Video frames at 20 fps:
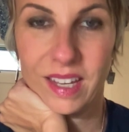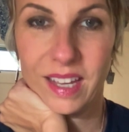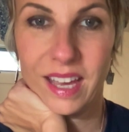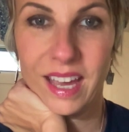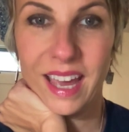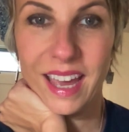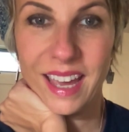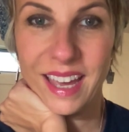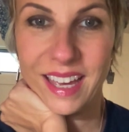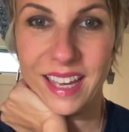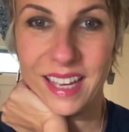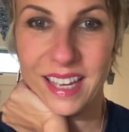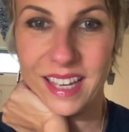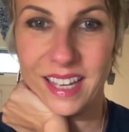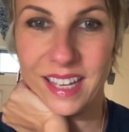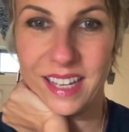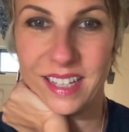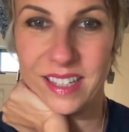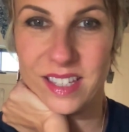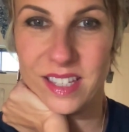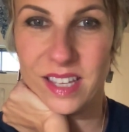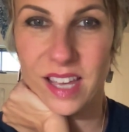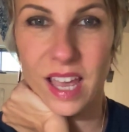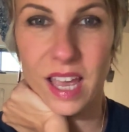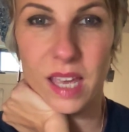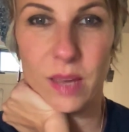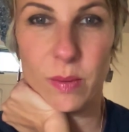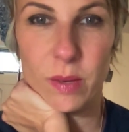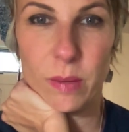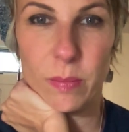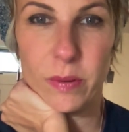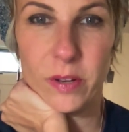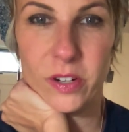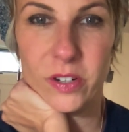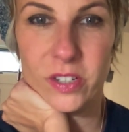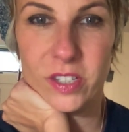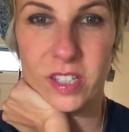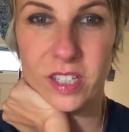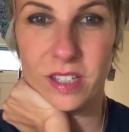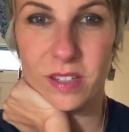Hey, it's Amy
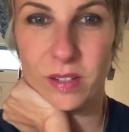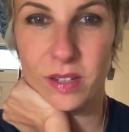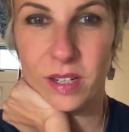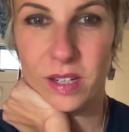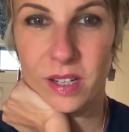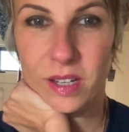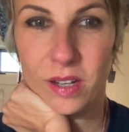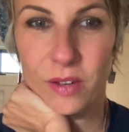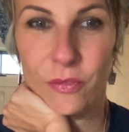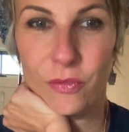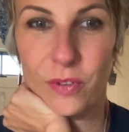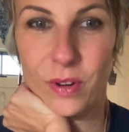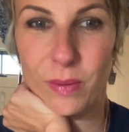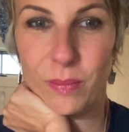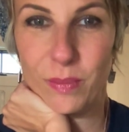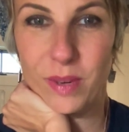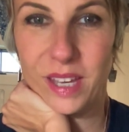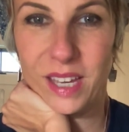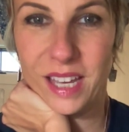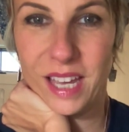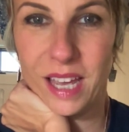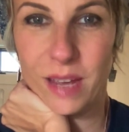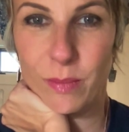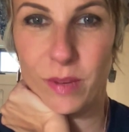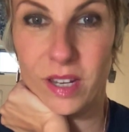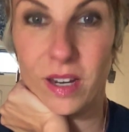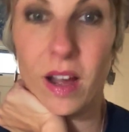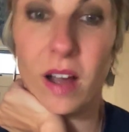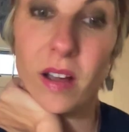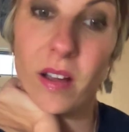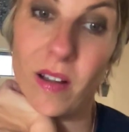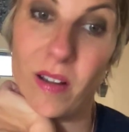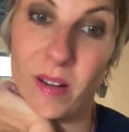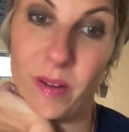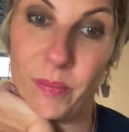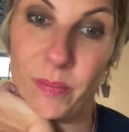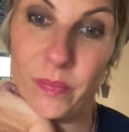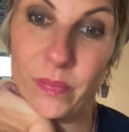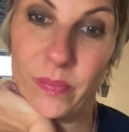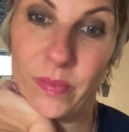Pearson from
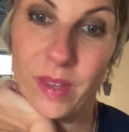beingamy.com.